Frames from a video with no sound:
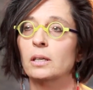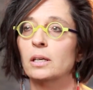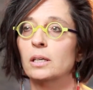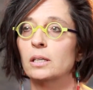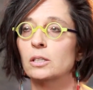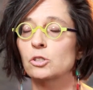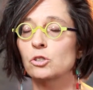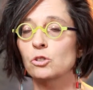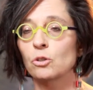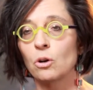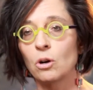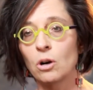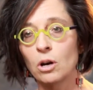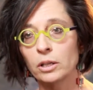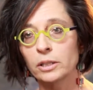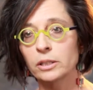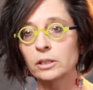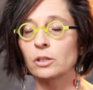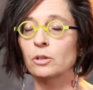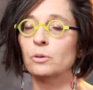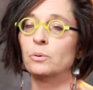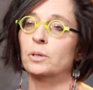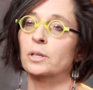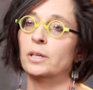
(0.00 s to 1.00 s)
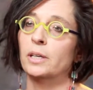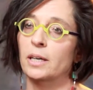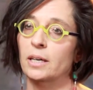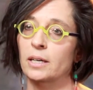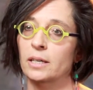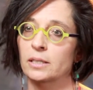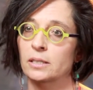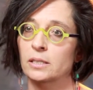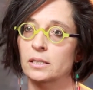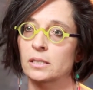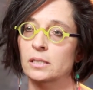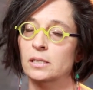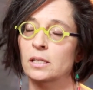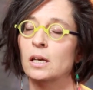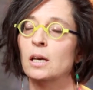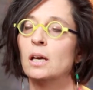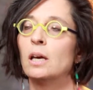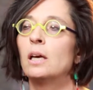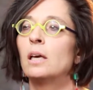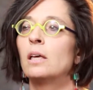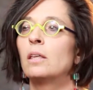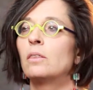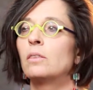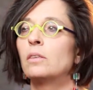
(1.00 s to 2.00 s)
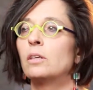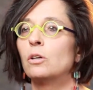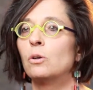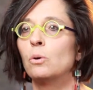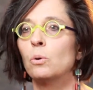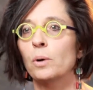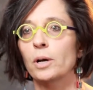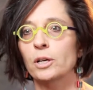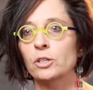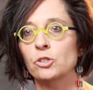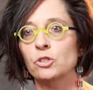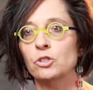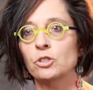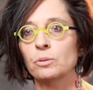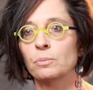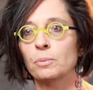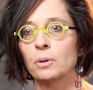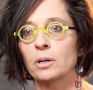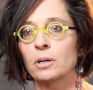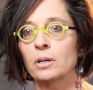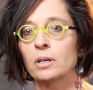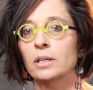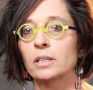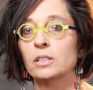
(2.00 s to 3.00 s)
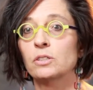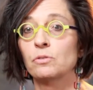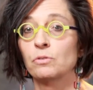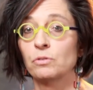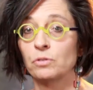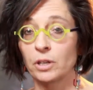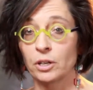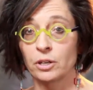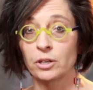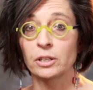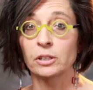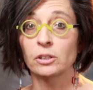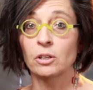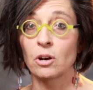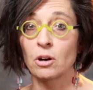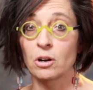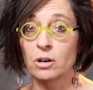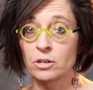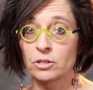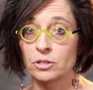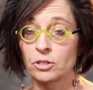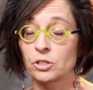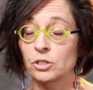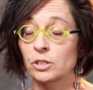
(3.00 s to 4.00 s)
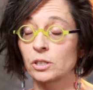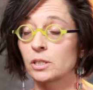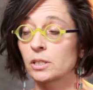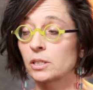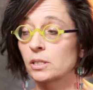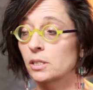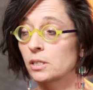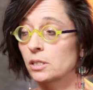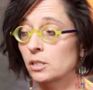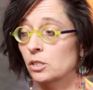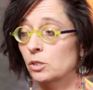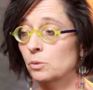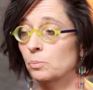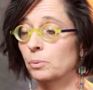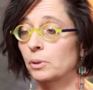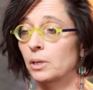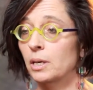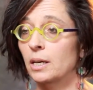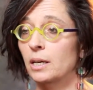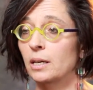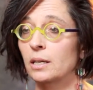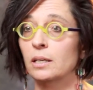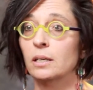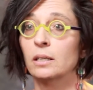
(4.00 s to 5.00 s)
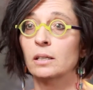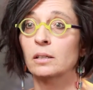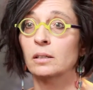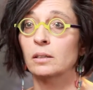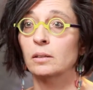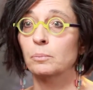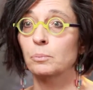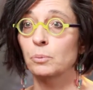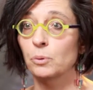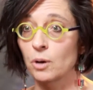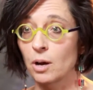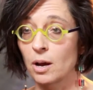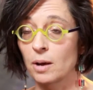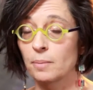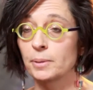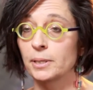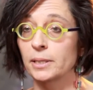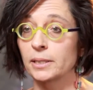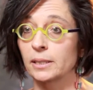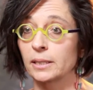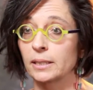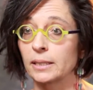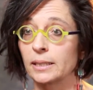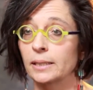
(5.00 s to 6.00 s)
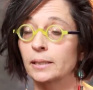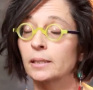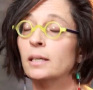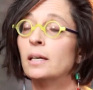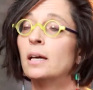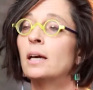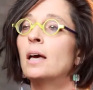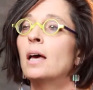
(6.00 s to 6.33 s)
It's all in lowercase, the question mark is very large, and it's displayed prominently.